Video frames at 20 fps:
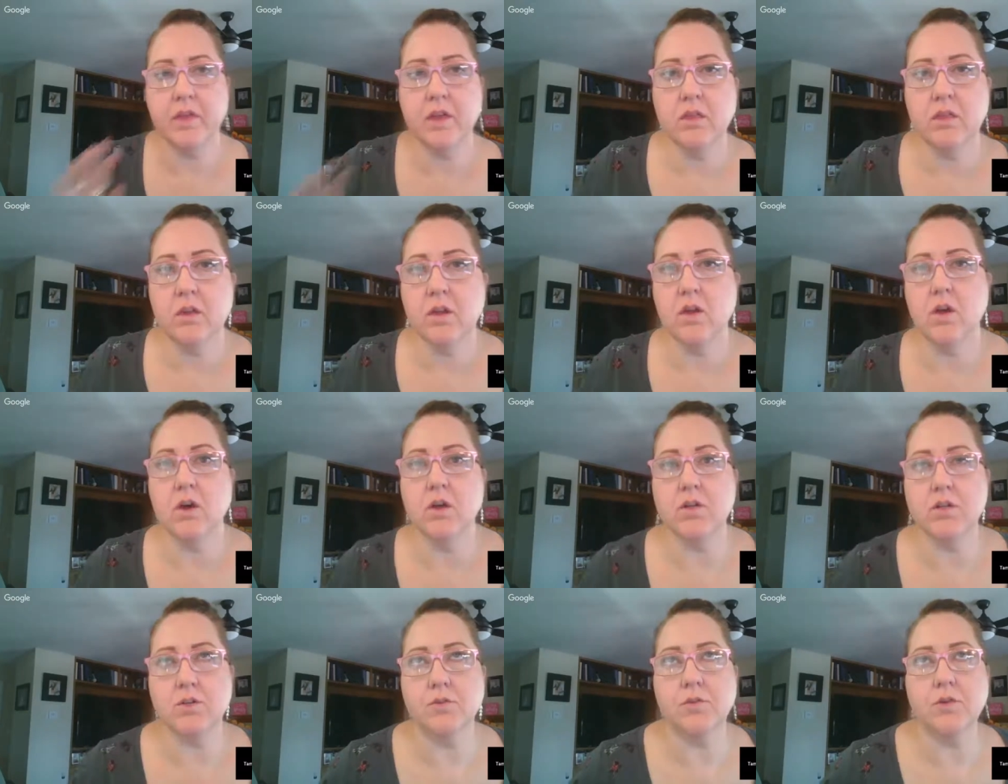think the
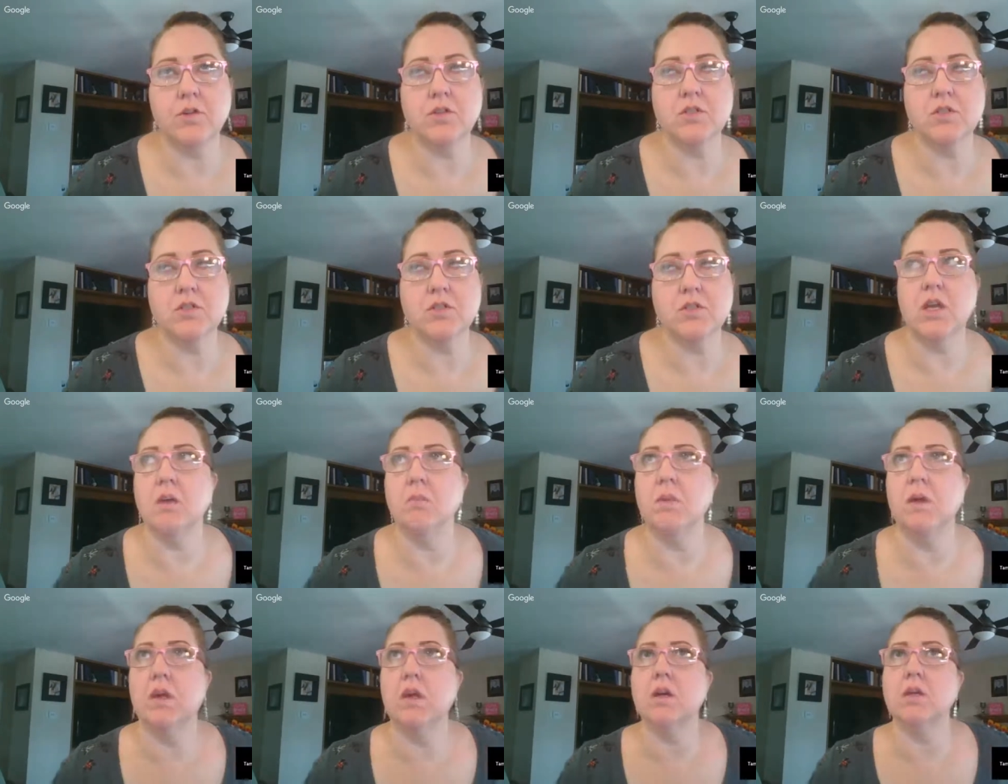controversy came
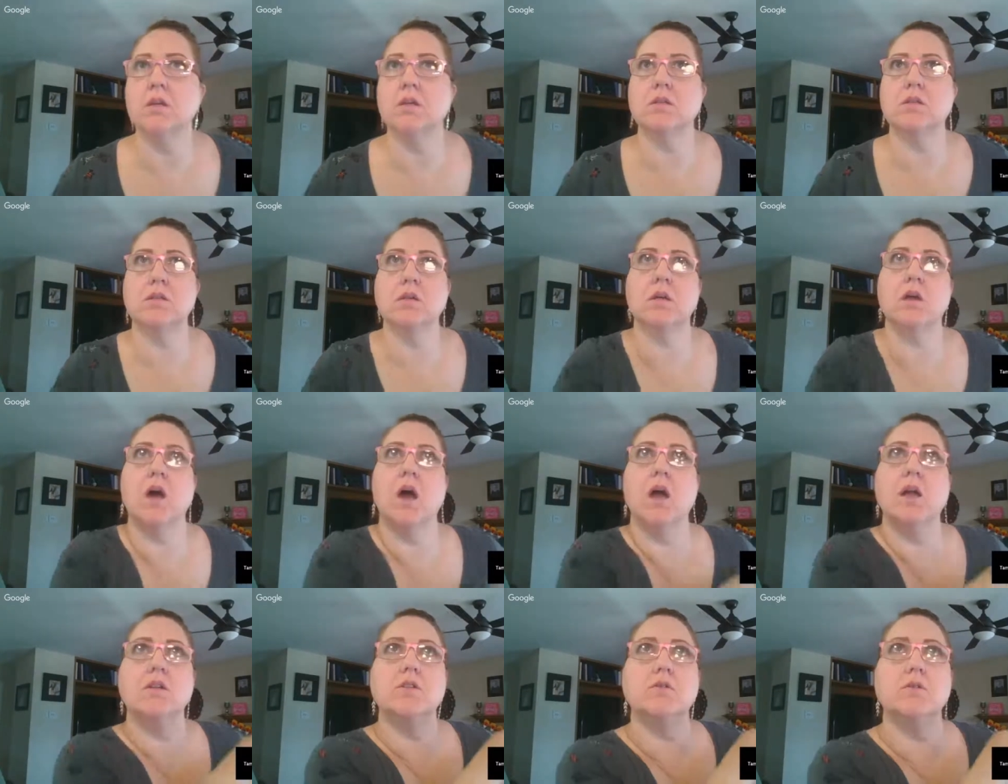because the
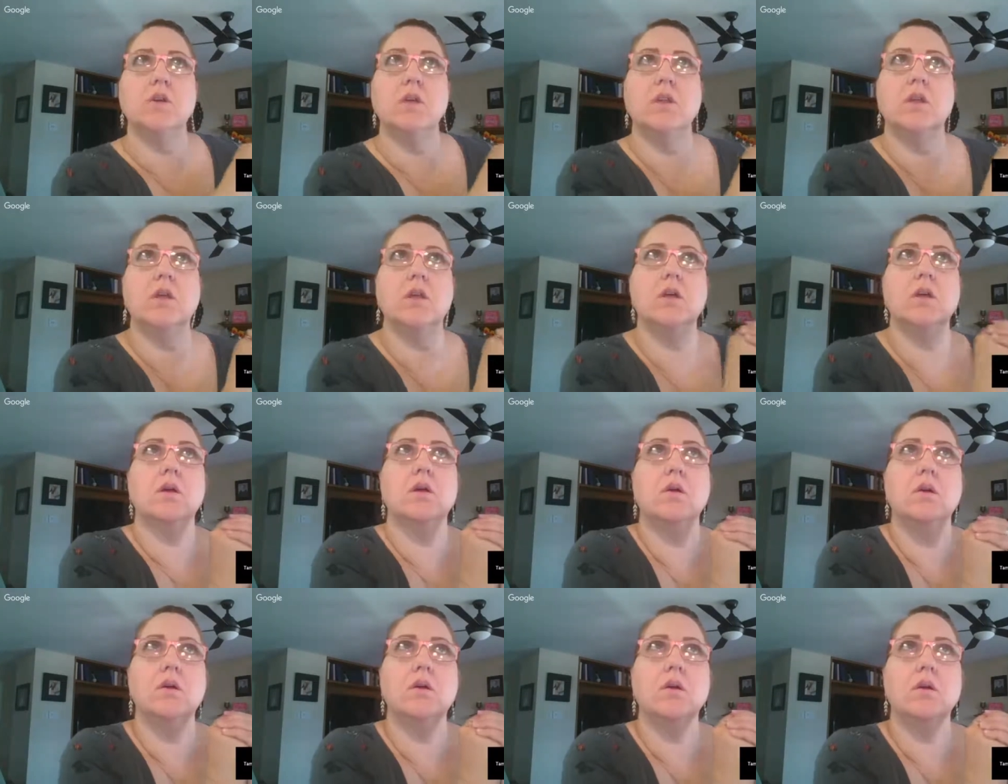guy doing the,